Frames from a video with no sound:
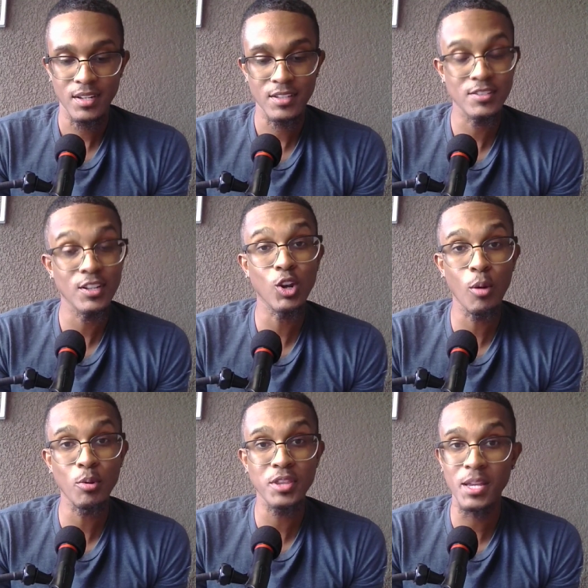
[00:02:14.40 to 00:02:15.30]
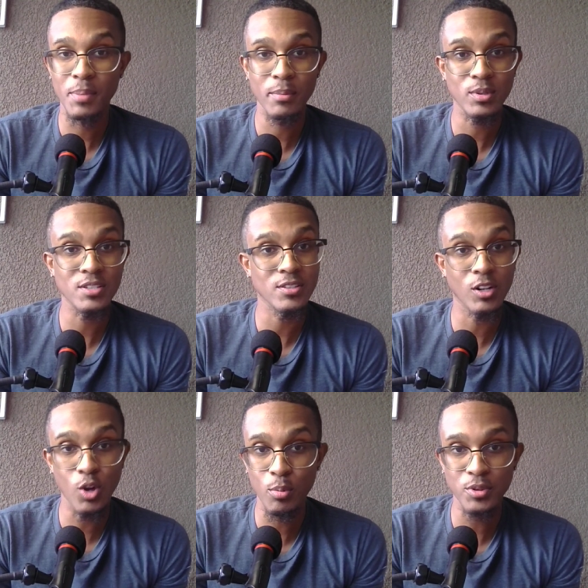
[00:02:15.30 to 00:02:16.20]
It's a global thing, people. This is a
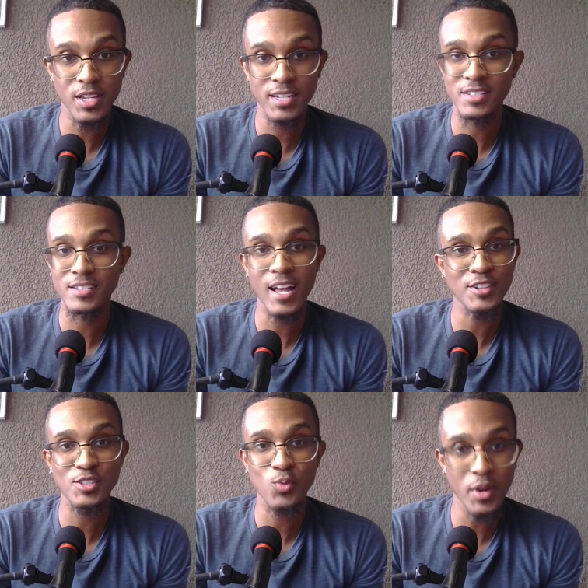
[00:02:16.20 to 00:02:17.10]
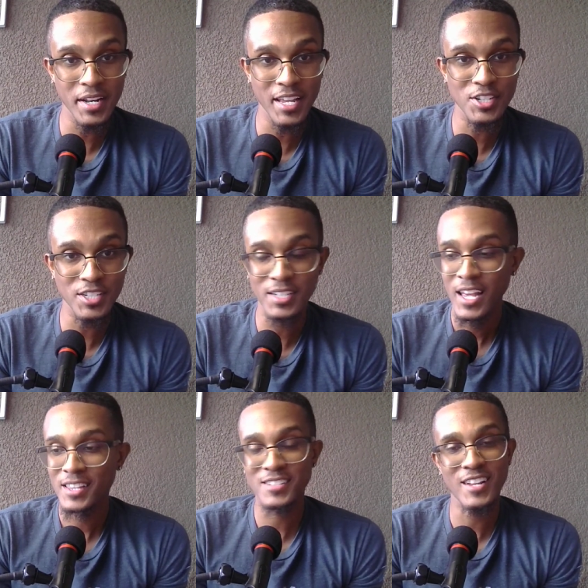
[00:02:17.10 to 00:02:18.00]
global thing. This is not just one nation.
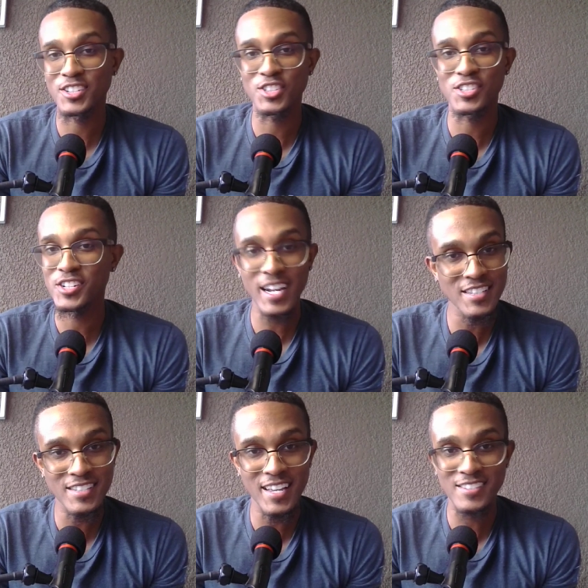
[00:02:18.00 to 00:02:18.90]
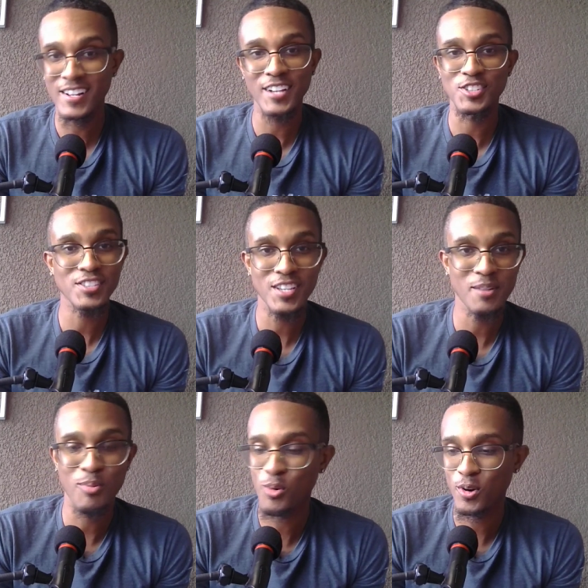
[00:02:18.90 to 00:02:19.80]
This is not just the United States, not just
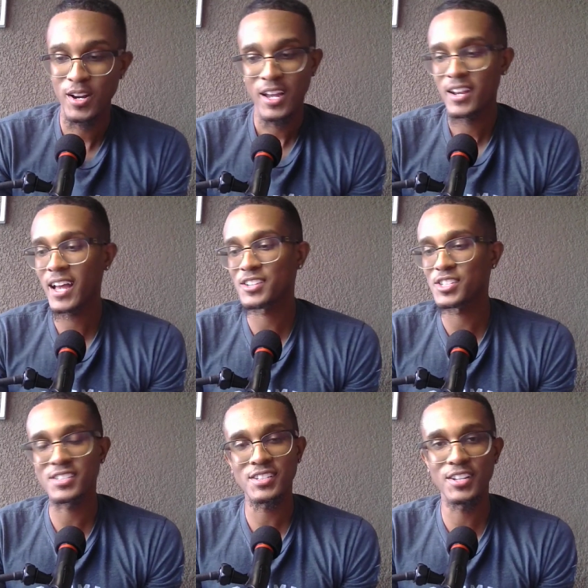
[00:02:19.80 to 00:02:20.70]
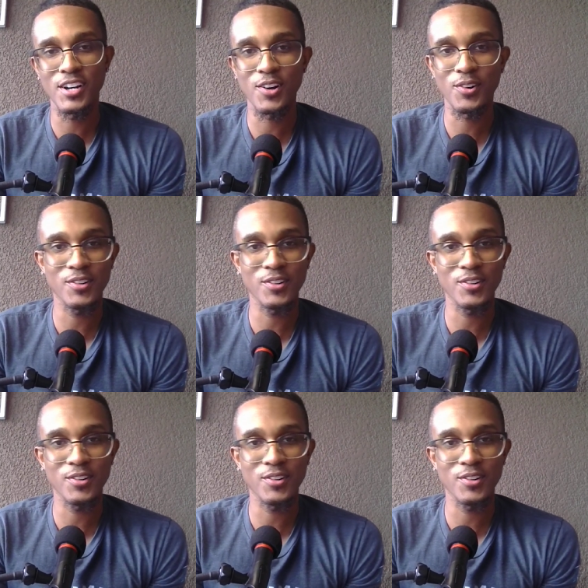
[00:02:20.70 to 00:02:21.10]
Singapore, not just, you know,